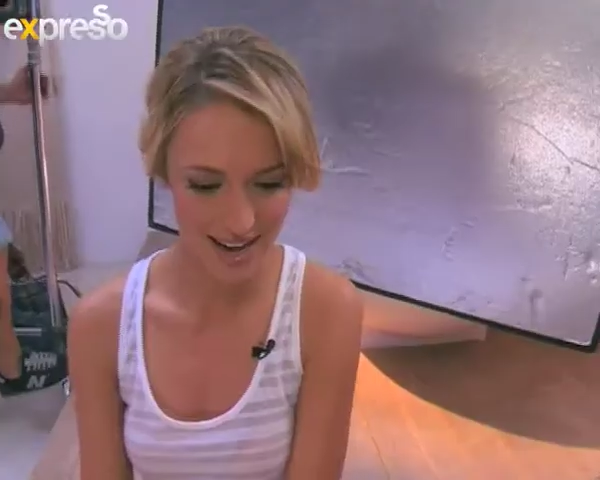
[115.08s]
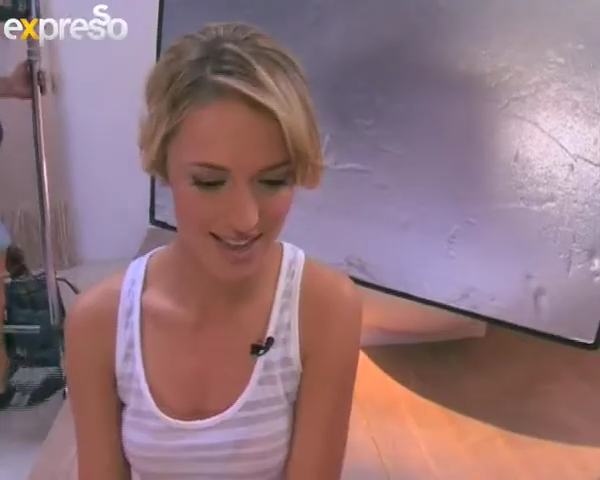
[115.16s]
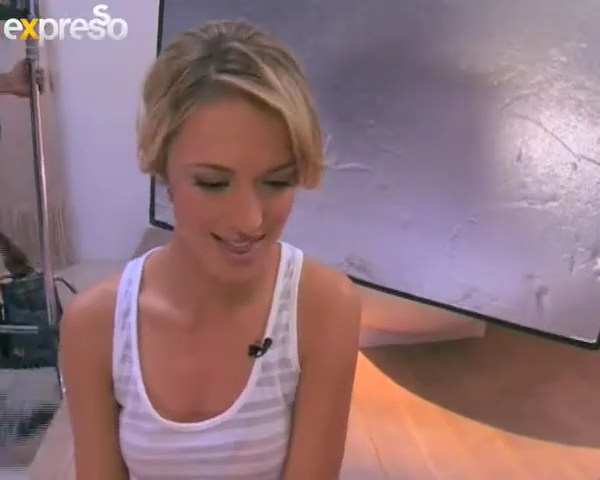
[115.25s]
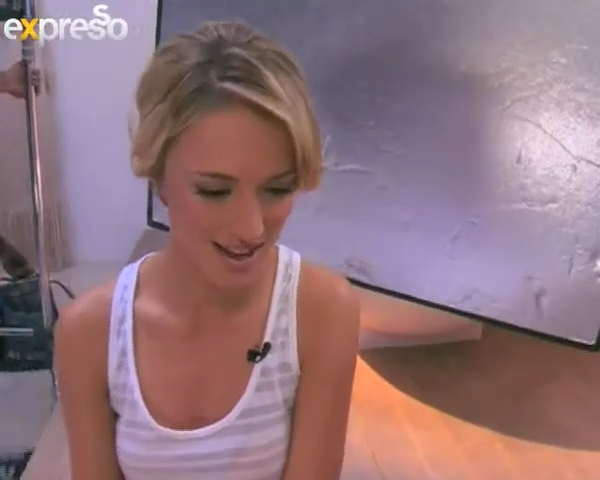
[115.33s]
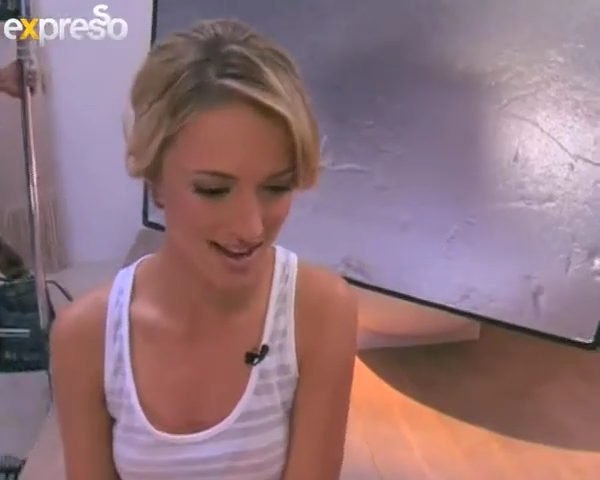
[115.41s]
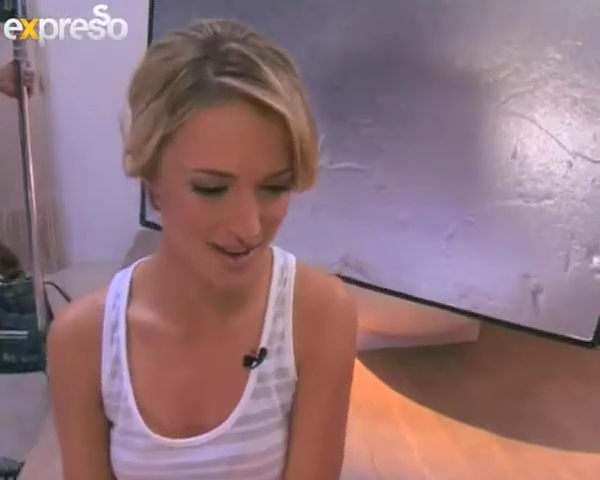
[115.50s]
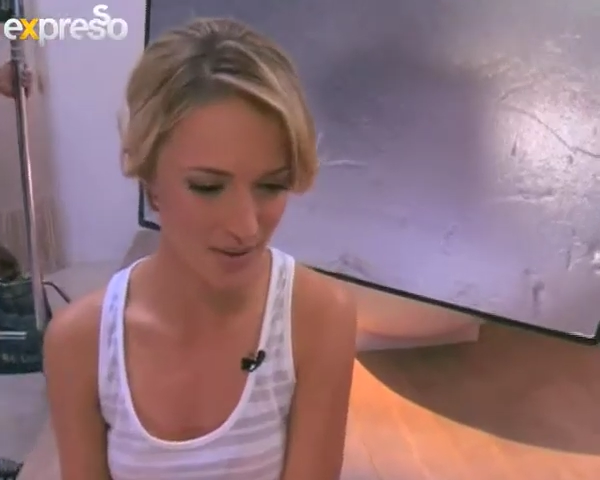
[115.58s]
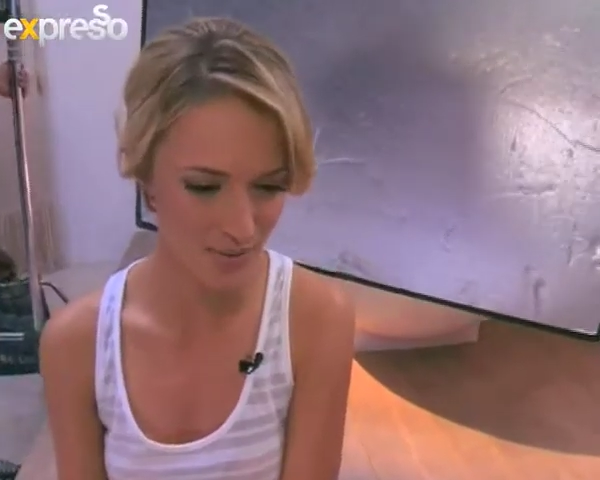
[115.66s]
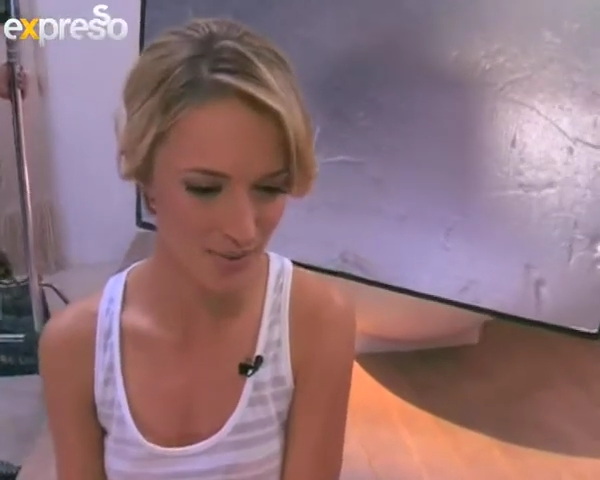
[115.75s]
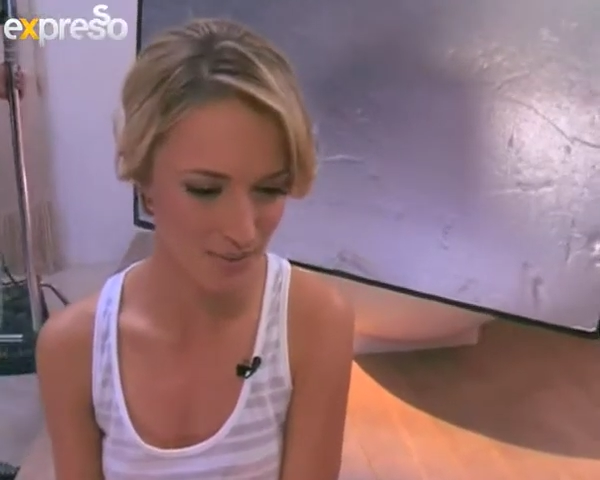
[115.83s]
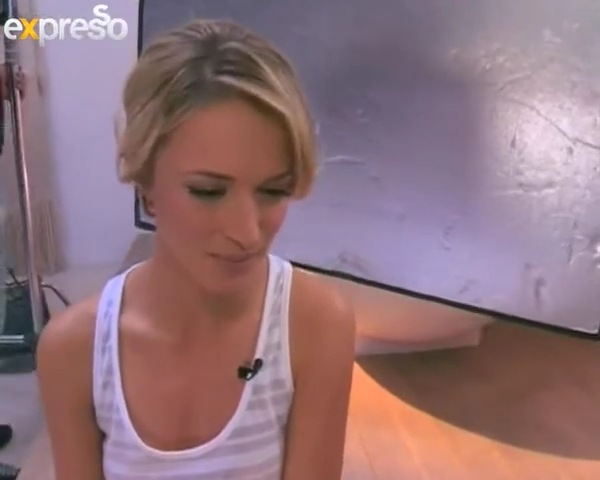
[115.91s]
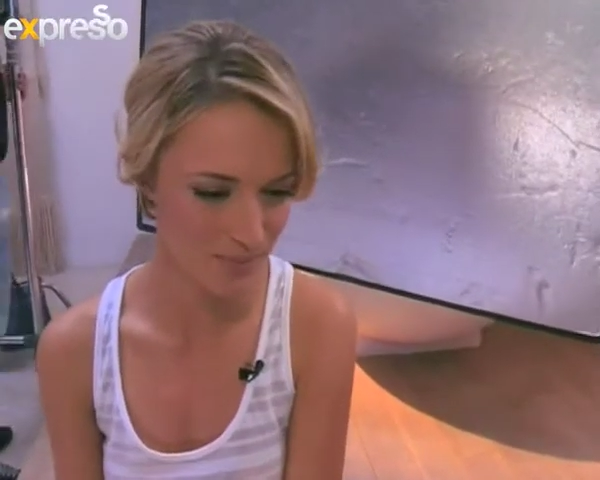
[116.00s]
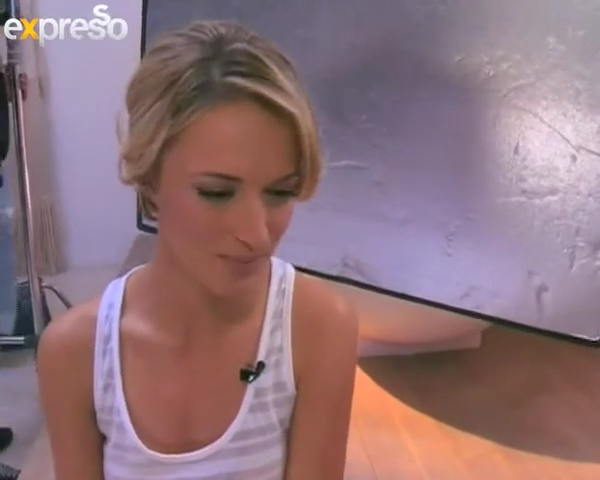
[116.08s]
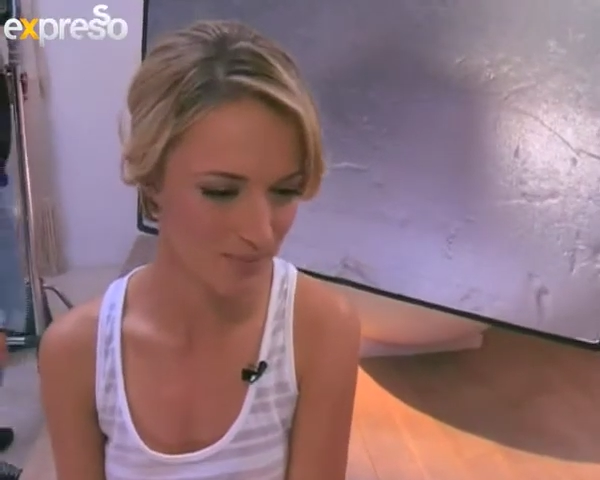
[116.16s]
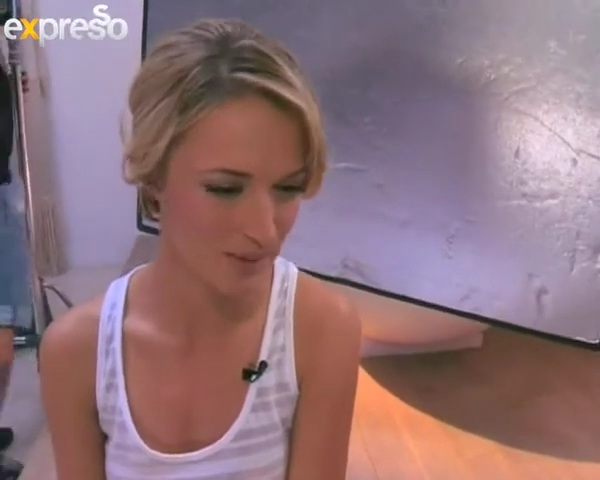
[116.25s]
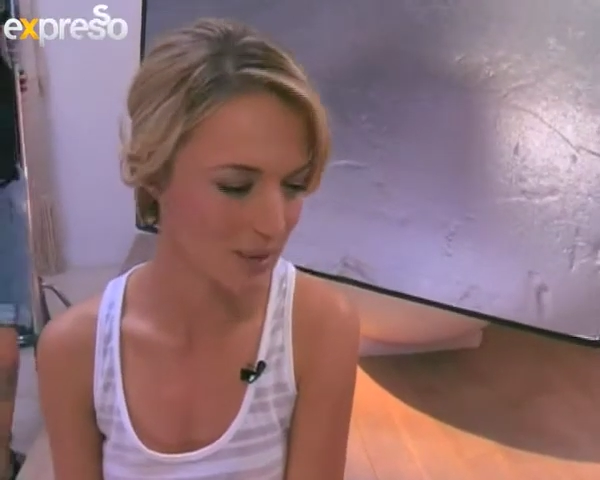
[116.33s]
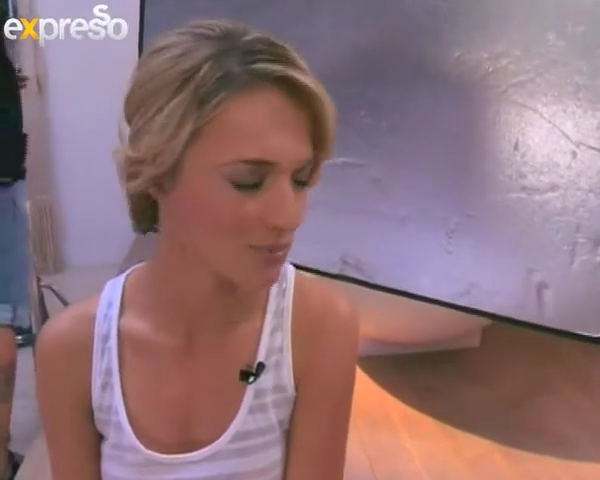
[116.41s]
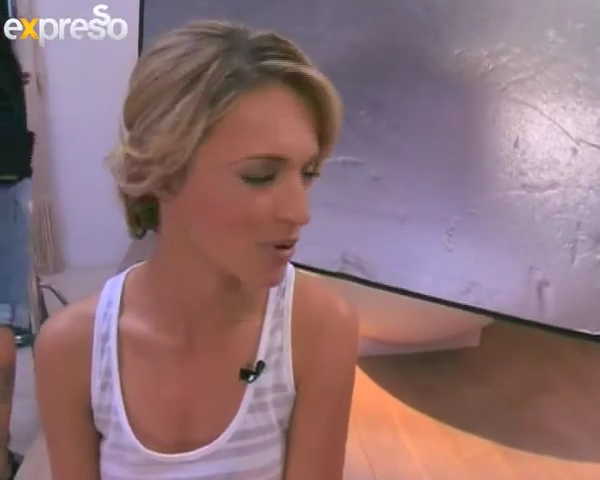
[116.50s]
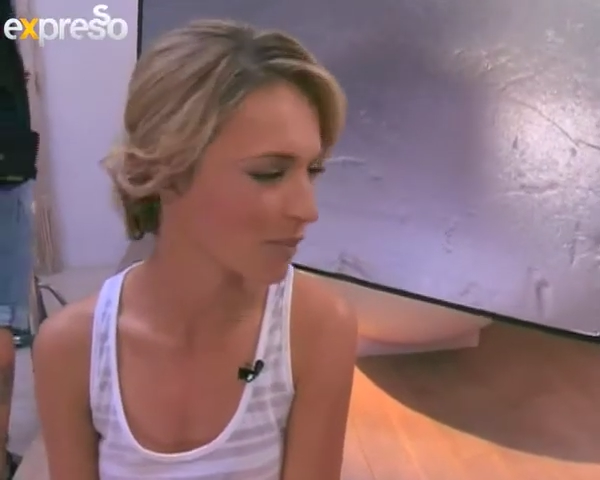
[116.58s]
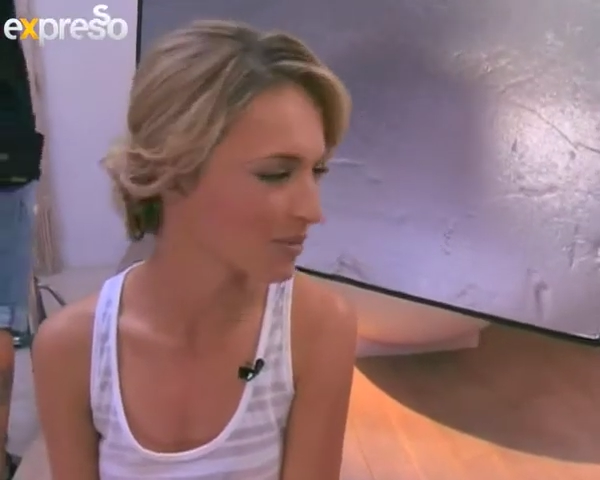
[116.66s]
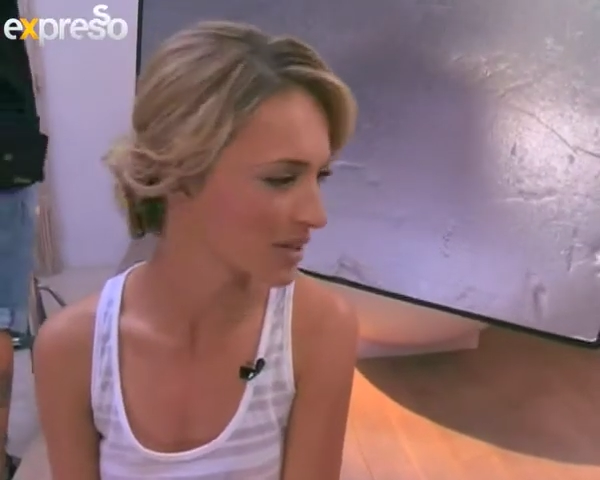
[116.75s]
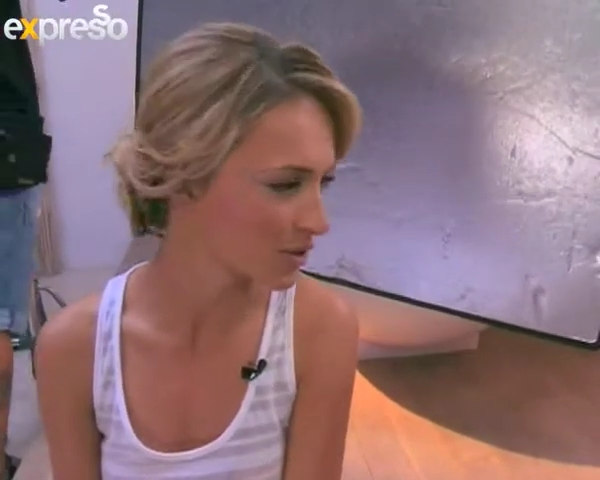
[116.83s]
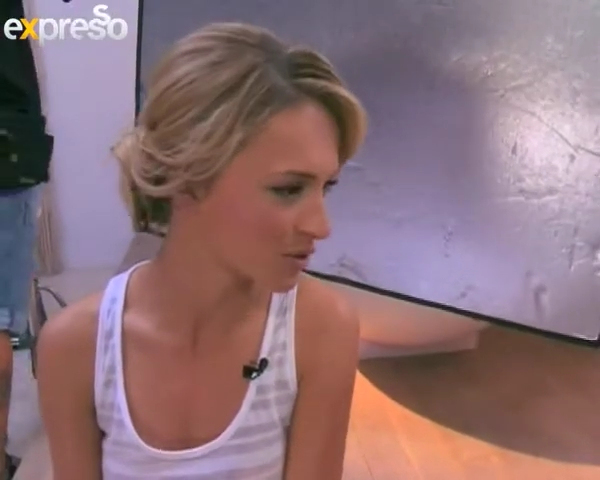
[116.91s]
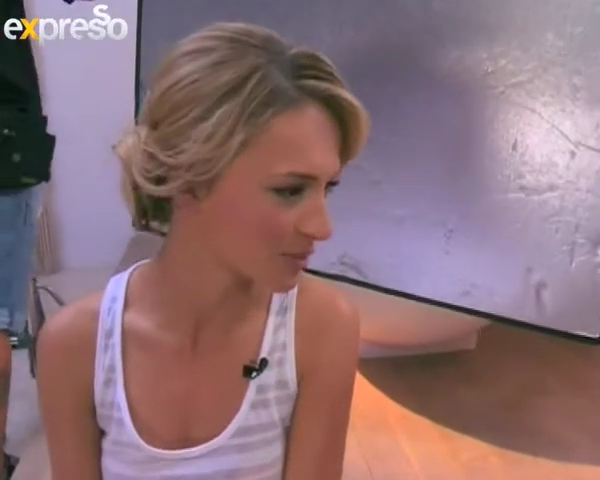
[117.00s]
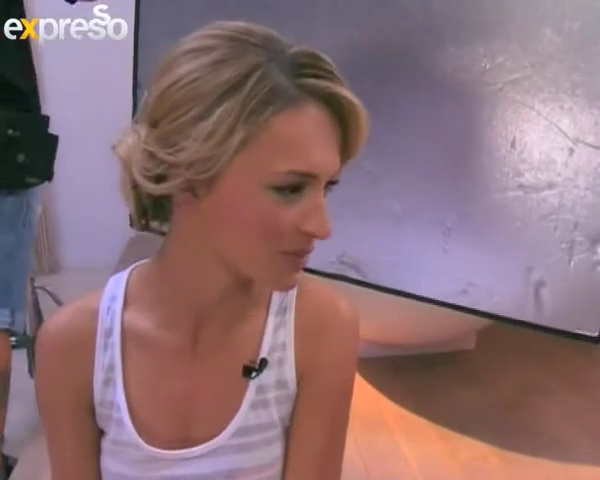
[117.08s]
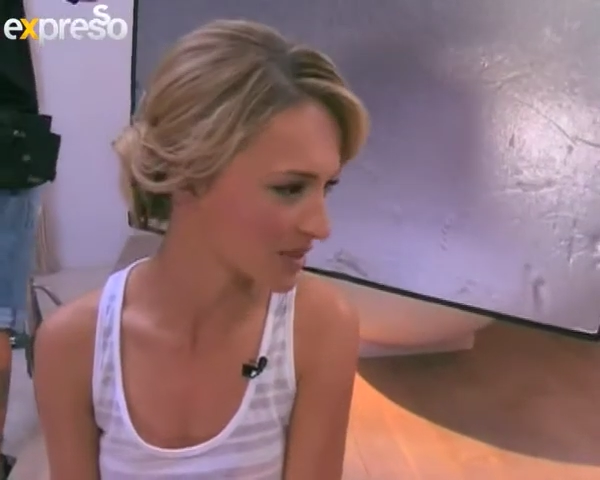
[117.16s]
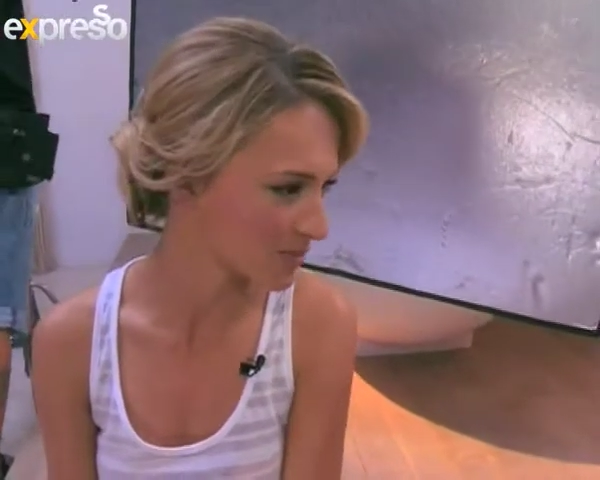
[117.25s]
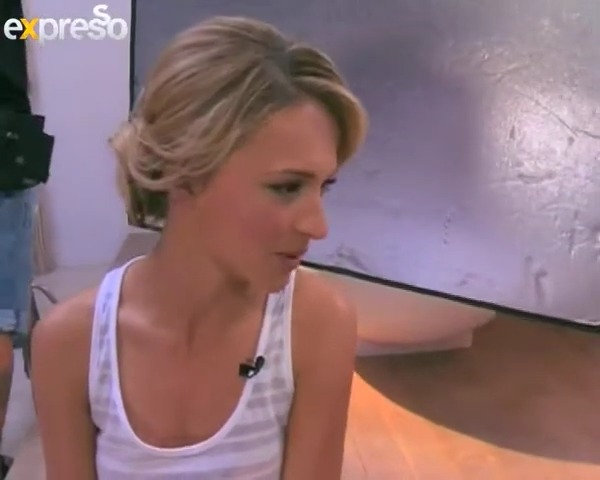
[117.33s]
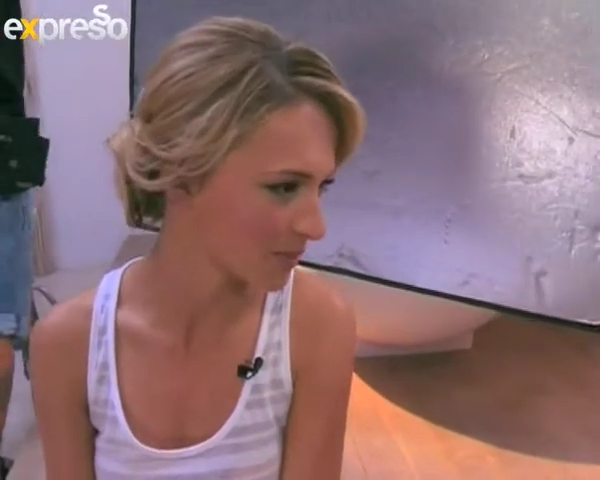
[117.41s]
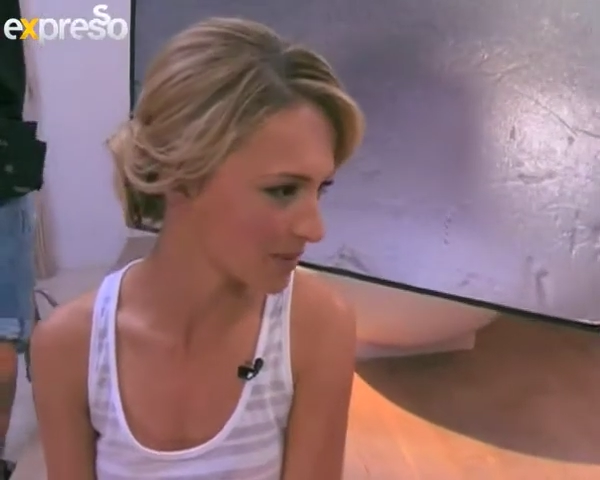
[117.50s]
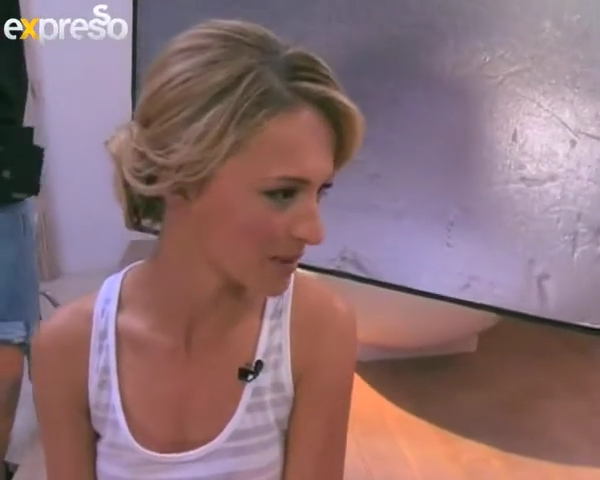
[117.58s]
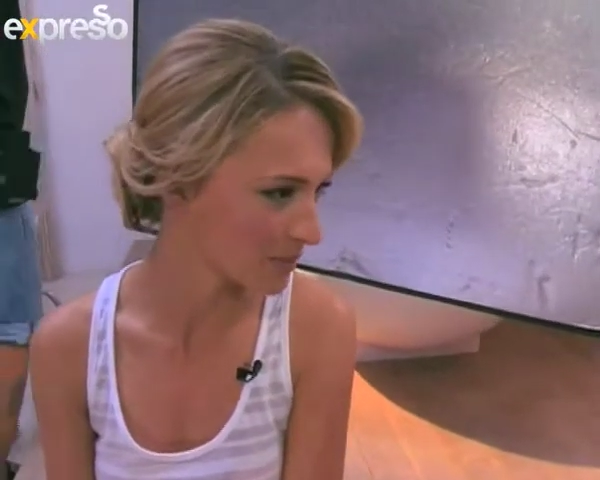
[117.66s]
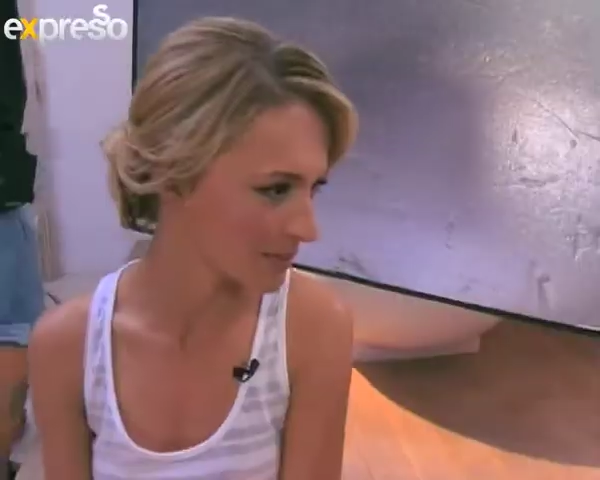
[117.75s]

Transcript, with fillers: I think being properly groomed is probably the